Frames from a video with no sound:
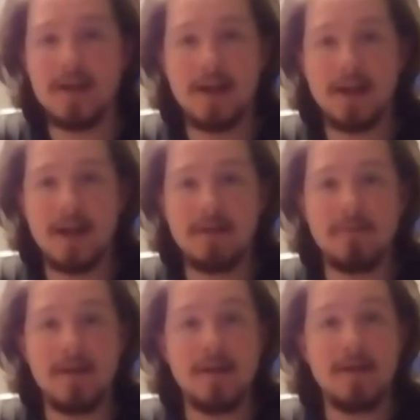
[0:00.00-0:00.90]
yet again,
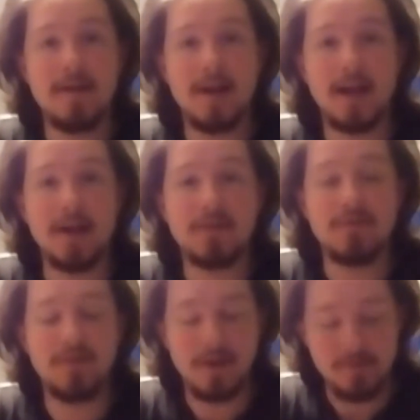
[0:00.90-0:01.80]
and have
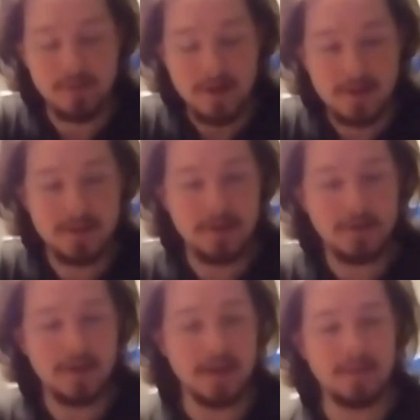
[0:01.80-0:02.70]
some fun.
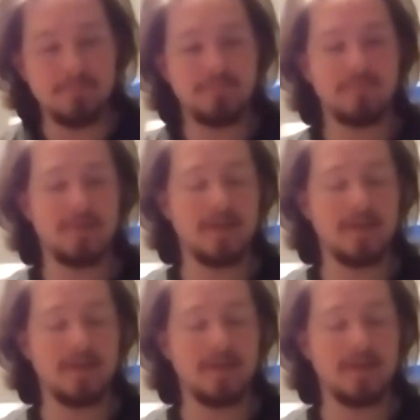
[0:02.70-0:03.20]
So, um,